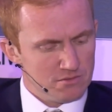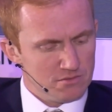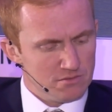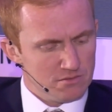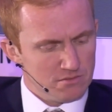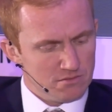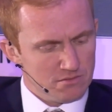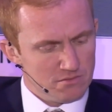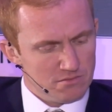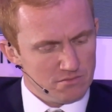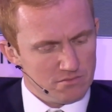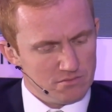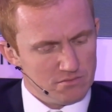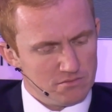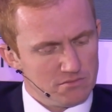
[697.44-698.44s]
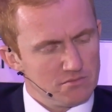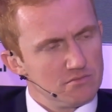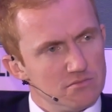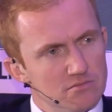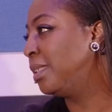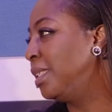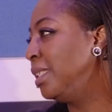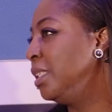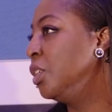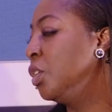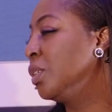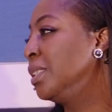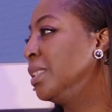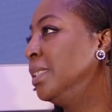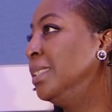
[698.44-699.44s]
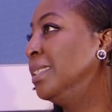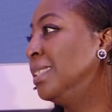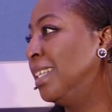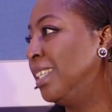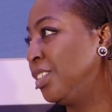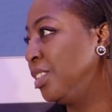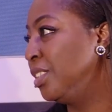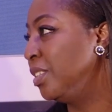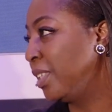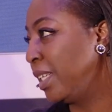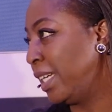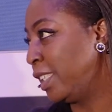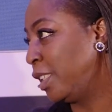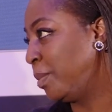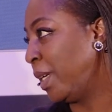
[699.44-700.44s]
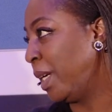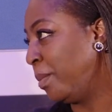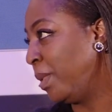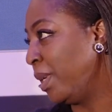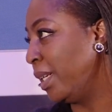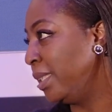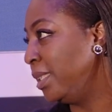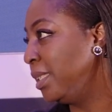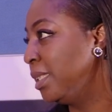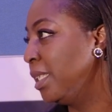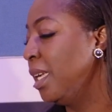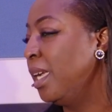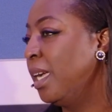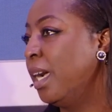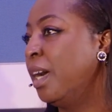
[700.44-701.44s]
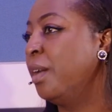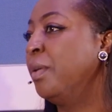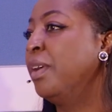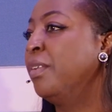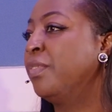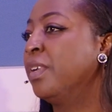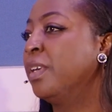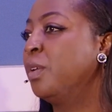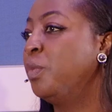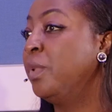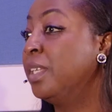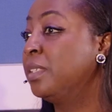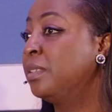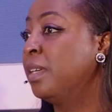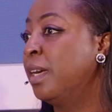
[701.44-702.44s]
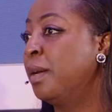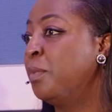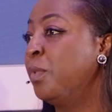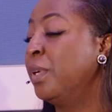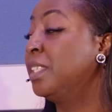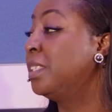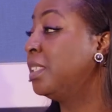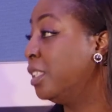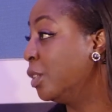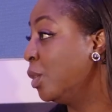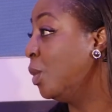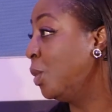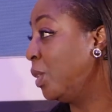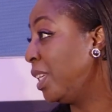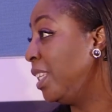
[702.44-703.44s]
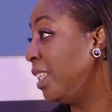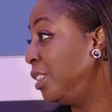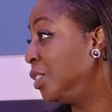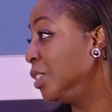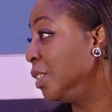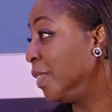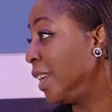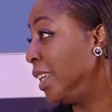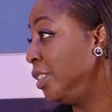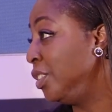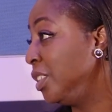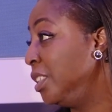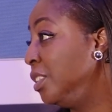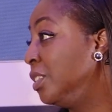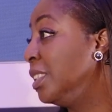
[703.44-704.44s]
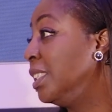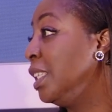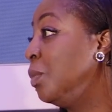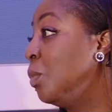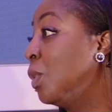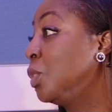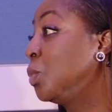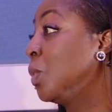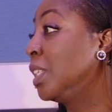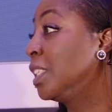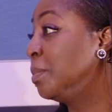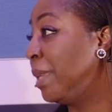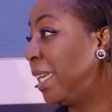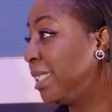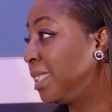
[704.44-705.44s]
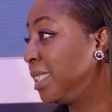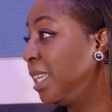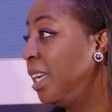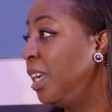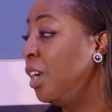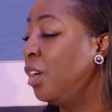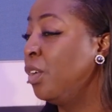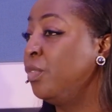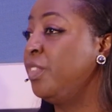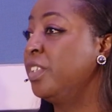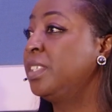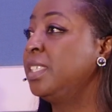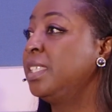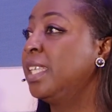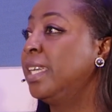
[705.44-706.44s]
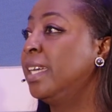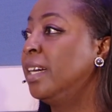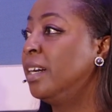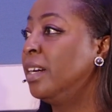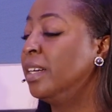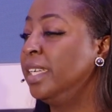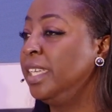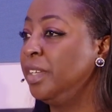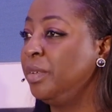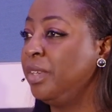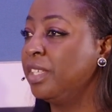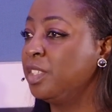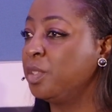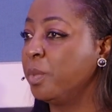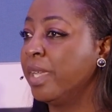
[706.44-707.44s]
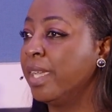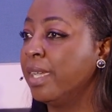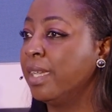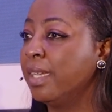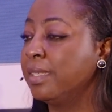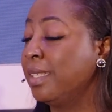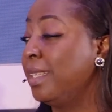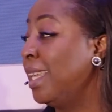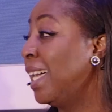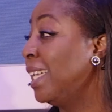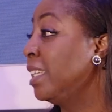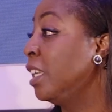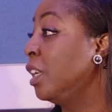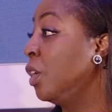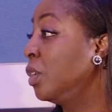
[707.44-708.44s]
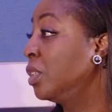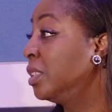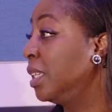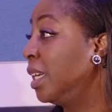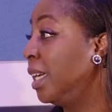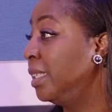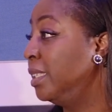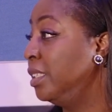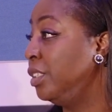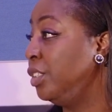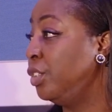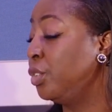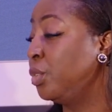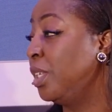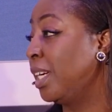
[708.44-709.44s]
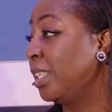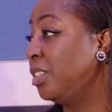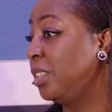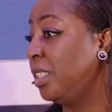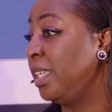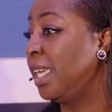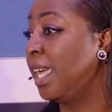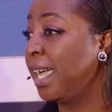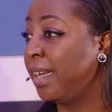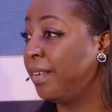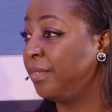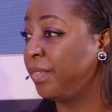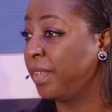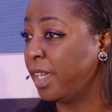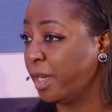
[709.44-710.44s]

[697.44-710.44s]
So certainly not international gas pipelines. However, we're still looking into the value chain to see what works best. Yep. Obviously, there are areas where they're landlocked and you don't actually have